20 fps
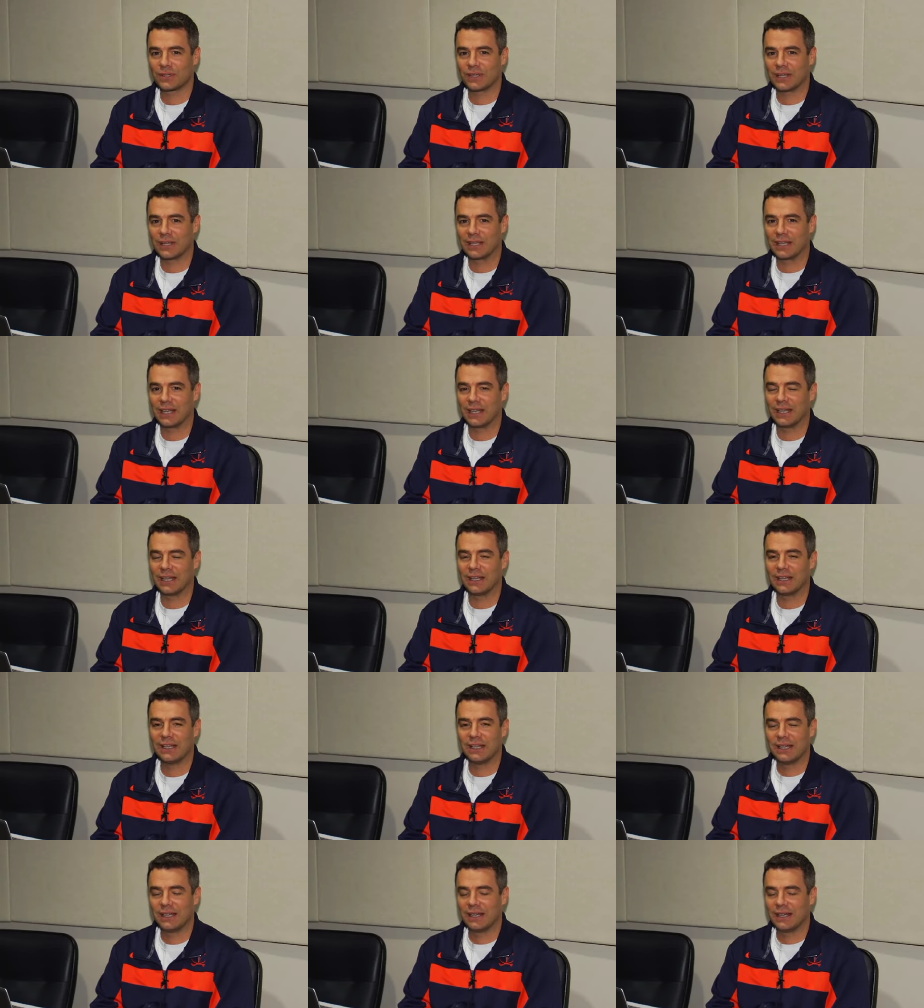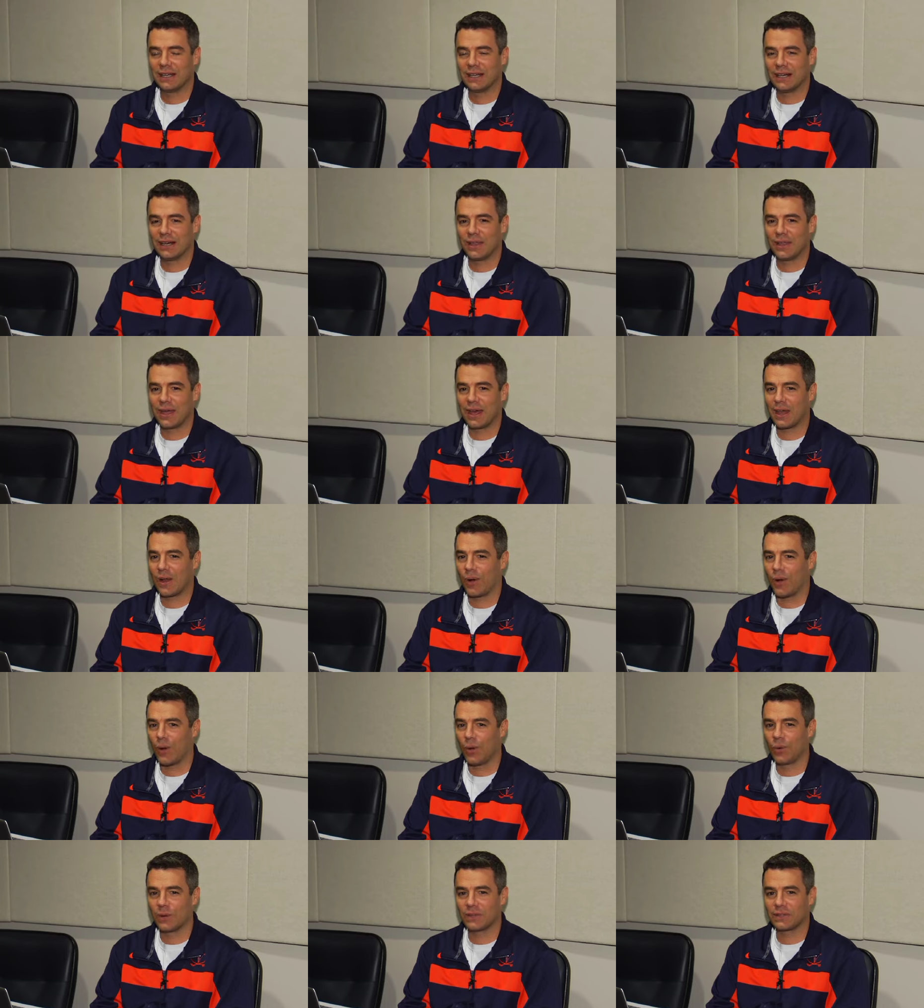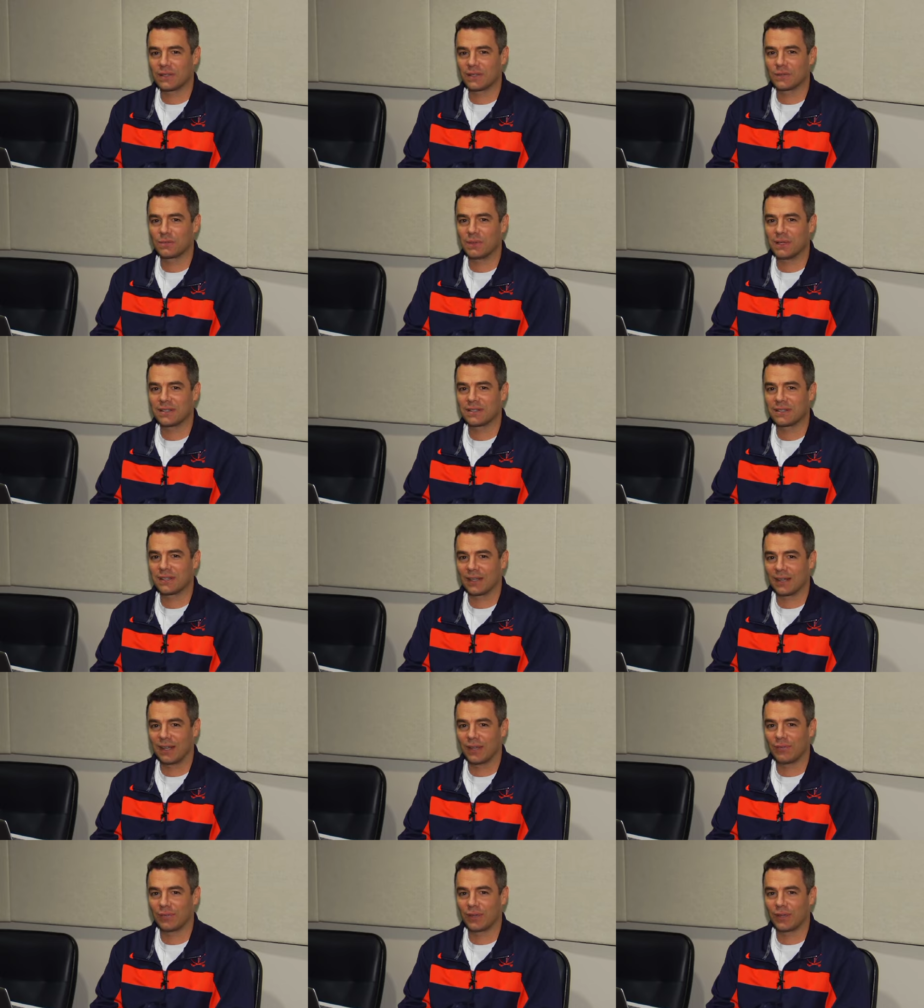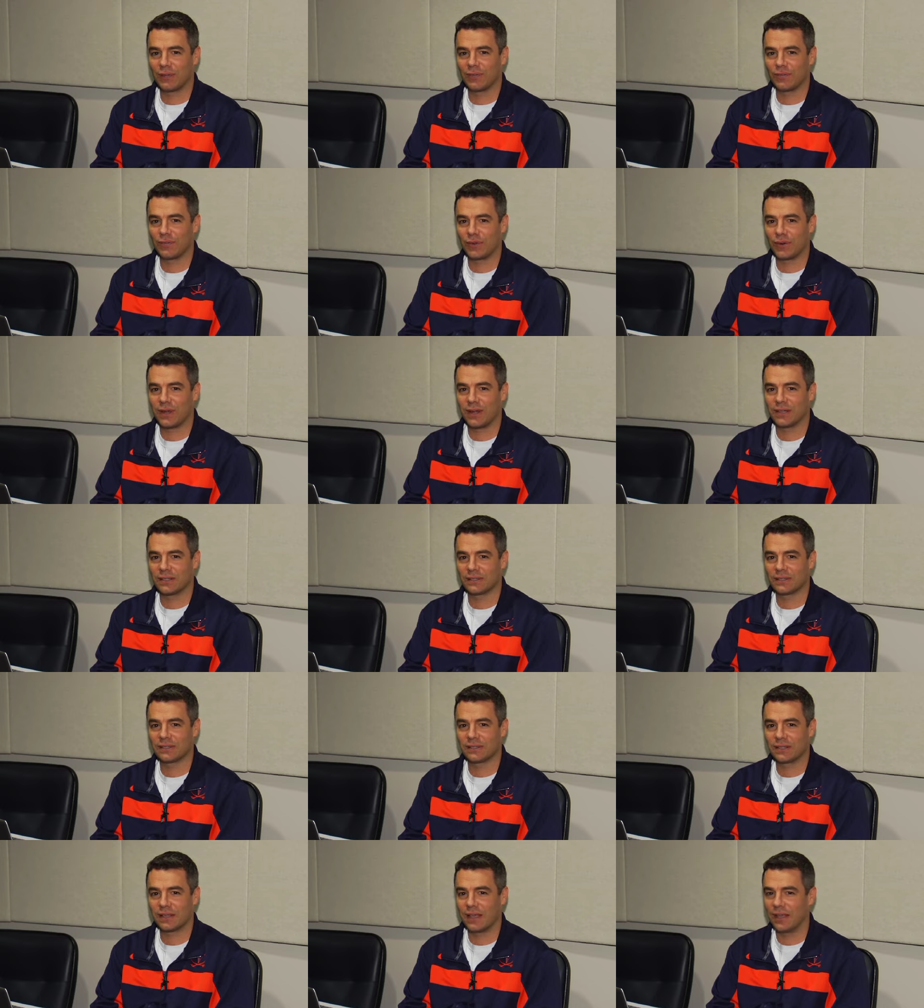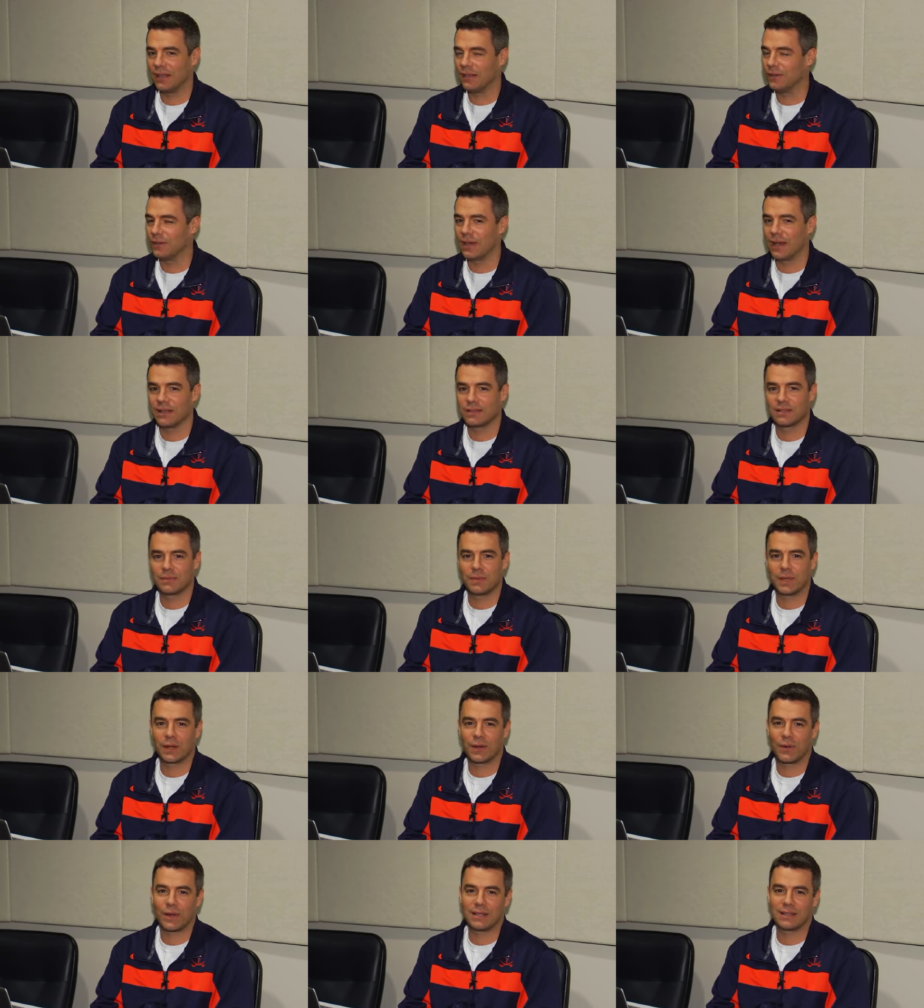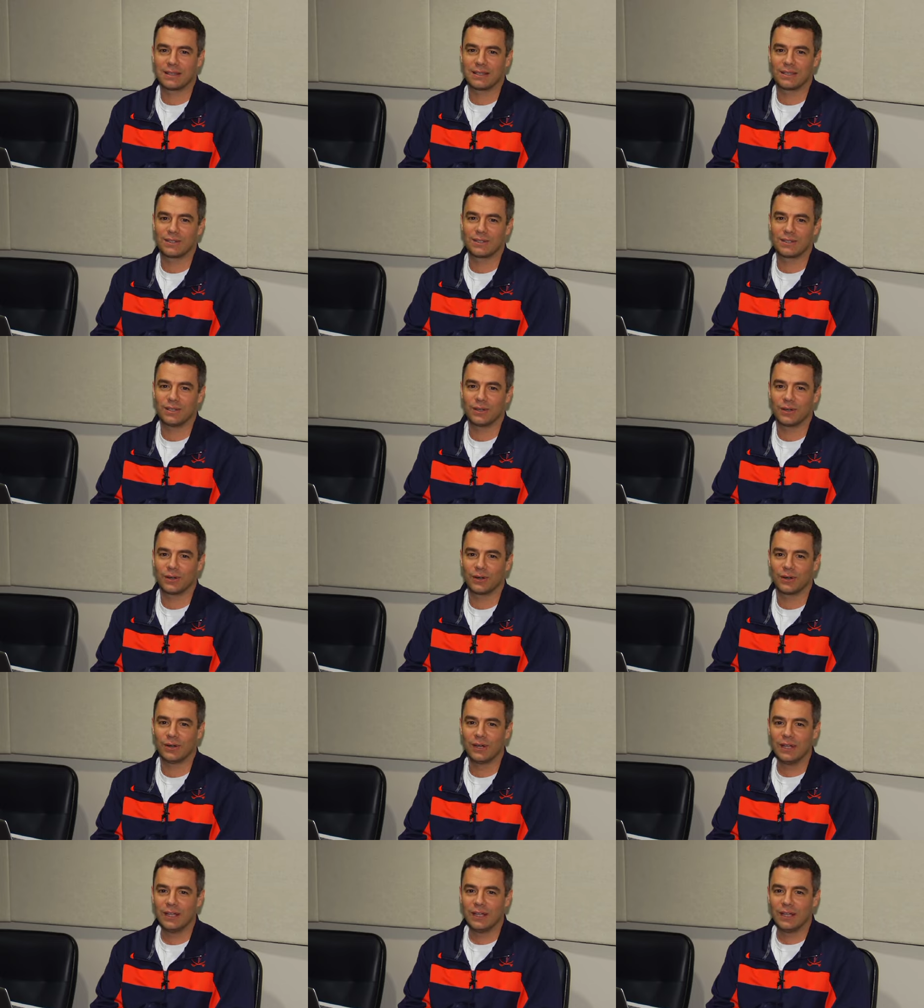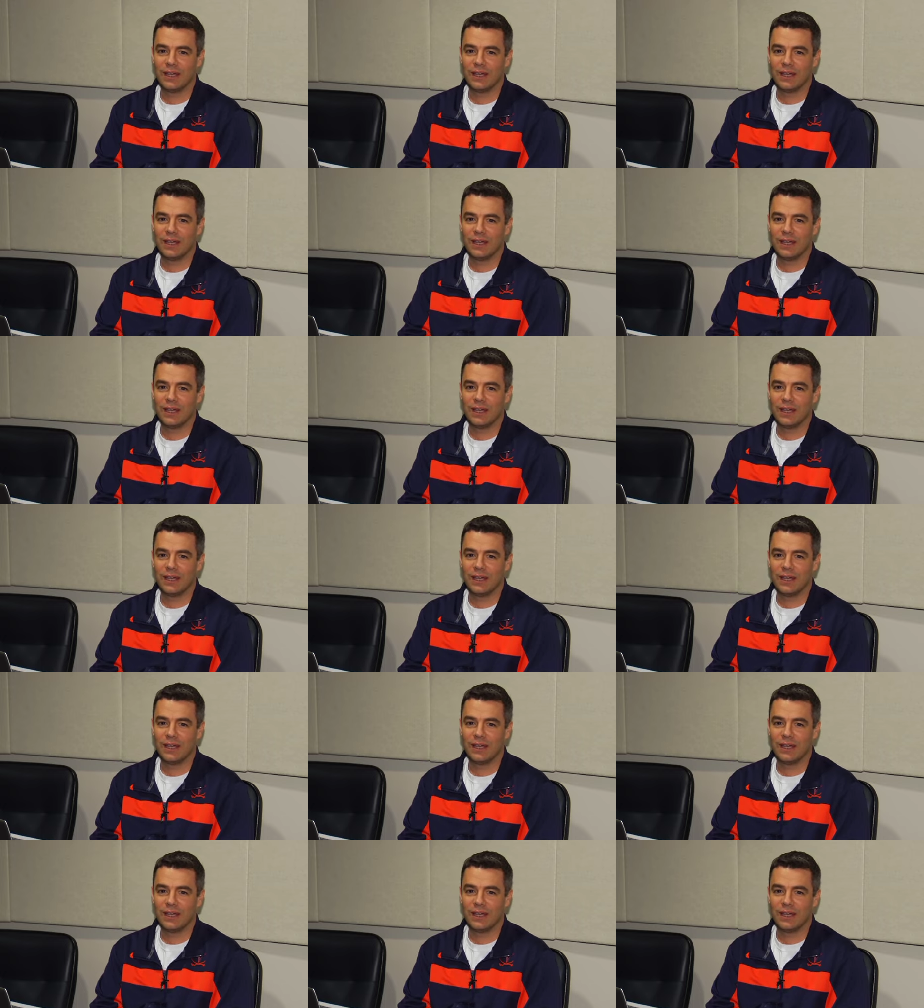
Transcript: Again, uh, that always has been significant for us, and you guys have been great this year,